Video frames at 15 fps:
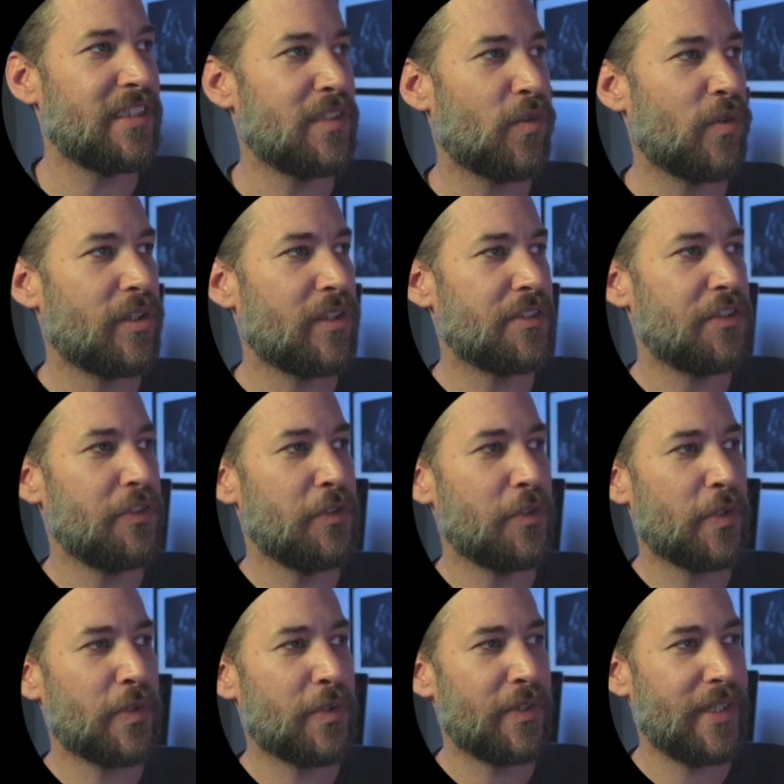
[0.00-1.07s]
order to
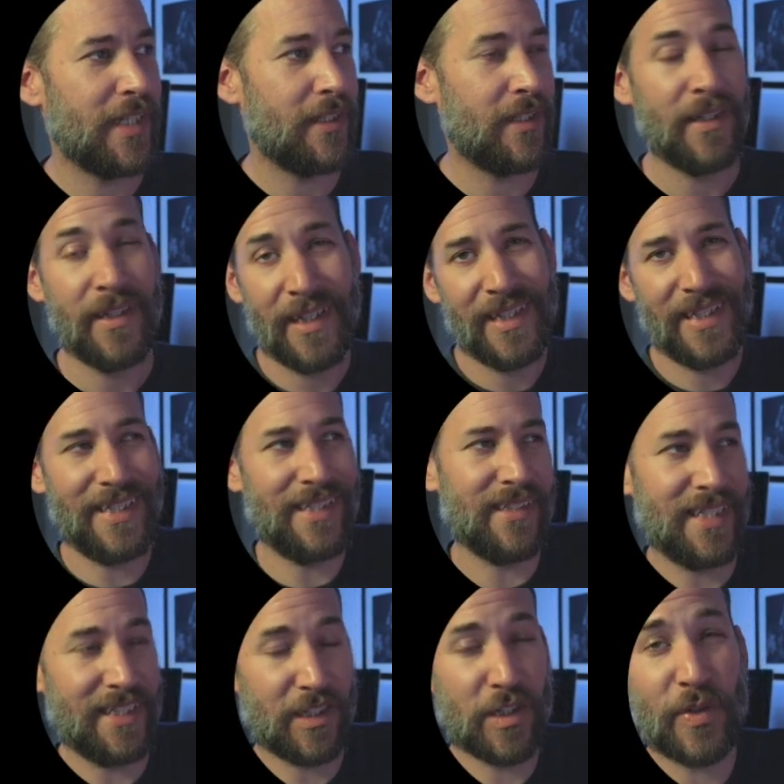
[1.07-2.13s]
create and
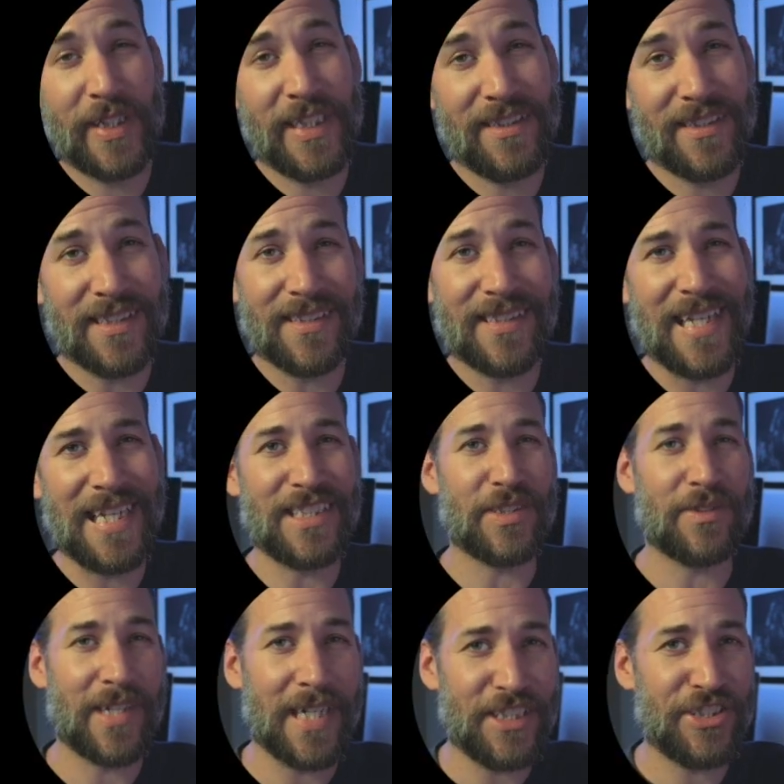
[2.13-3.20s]
increase the
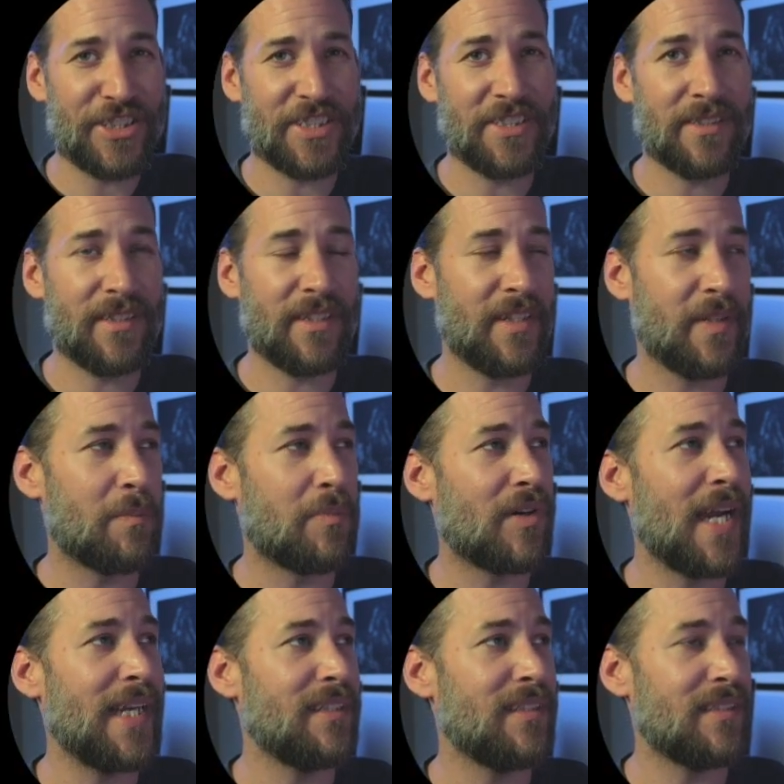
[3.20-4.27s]
saturation, the
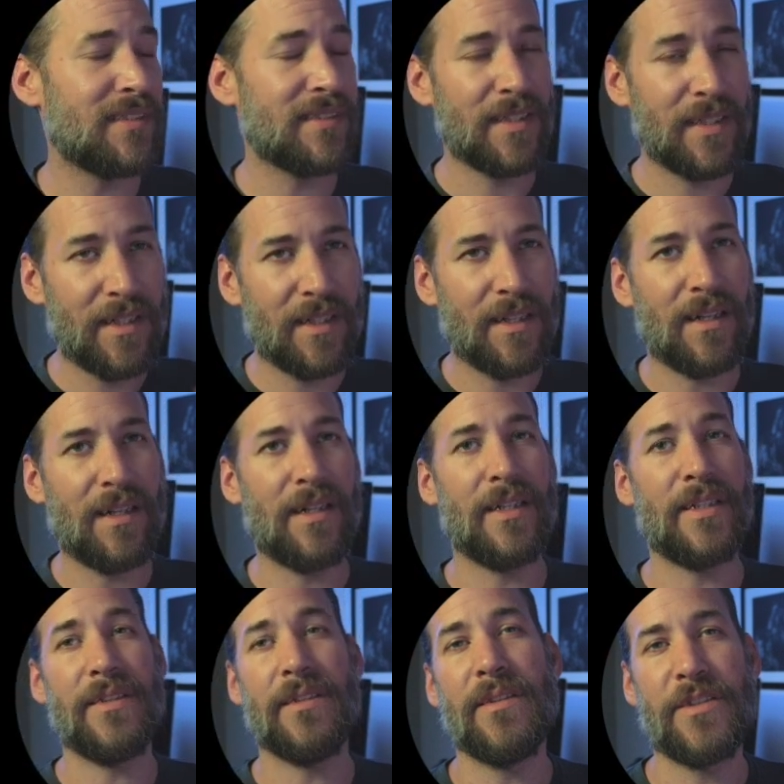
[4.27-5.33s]
brightness
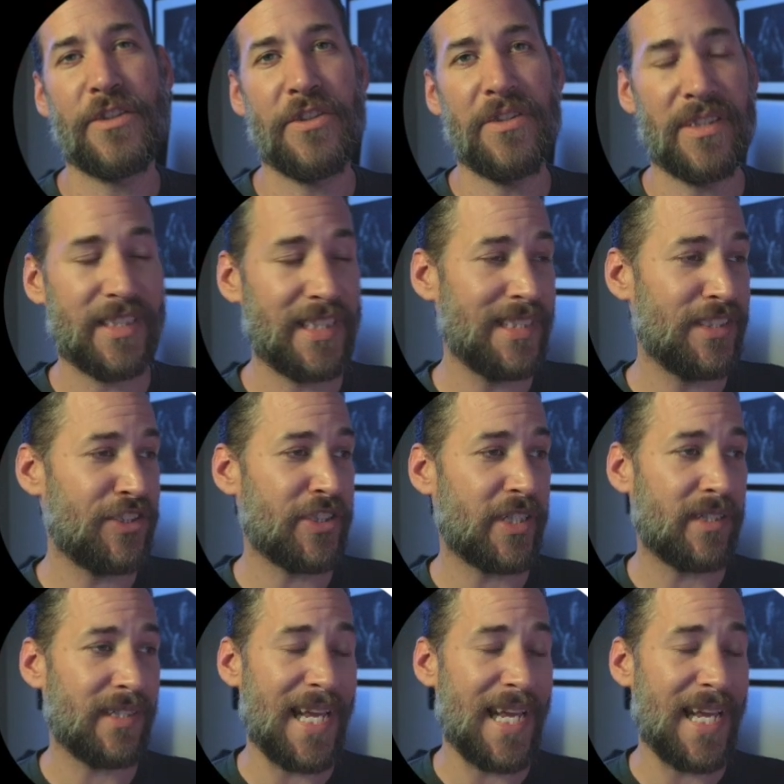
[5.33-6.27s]
on to the t-shirt.